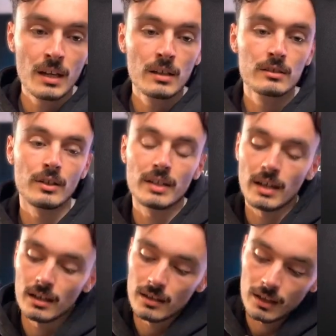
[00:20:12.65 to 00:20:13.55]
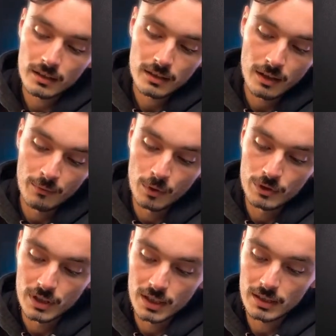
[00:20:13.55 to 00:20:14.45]
So yeah, like
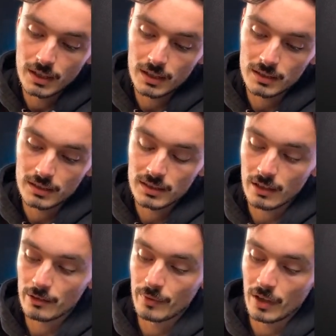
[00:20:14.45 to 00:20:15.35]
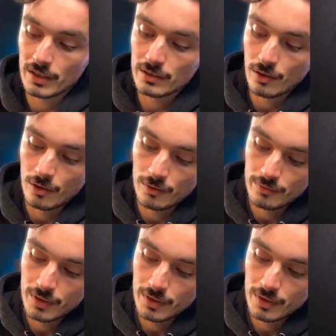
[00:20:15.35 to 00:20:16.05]
unfortunately that's at the sacrifice of